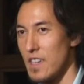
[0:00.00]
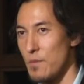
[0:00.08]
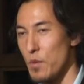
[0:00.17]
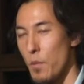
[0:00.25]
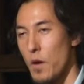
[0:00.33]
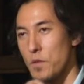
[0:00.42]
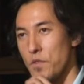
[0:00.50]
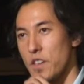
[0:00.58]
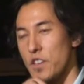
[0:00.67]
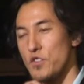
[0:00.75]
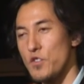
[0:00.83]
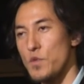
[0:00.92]
But Martin Luther
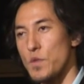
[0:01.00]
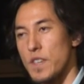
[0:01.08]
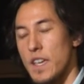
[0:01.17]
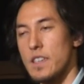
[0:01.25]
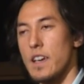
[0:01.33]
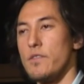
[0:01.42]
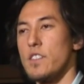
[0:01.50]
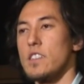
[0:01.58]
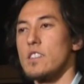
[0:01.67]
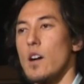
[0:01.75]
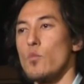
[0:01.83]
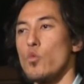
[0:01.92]
King Jr. was anti
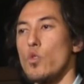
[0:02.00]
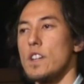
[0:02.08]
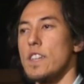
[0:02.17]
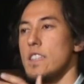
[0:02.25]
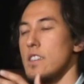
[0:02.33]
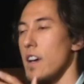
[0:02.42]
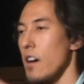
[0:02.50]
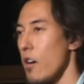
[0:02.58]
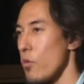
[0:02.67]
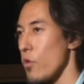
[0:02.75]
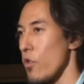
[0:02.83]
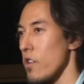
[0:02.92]
Vietnam War and anti
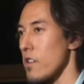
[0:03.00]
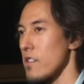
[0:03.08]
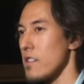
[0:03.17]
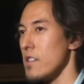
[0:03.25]
all war.